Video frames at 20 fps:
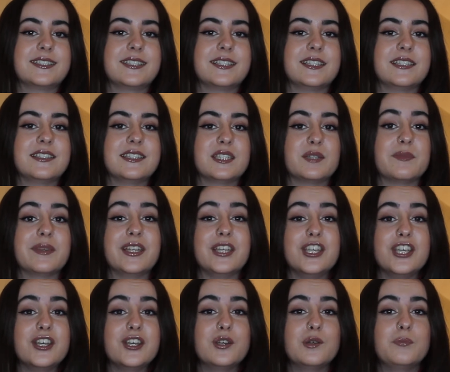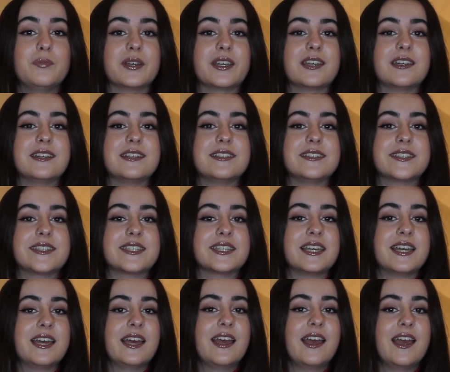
to learn something new because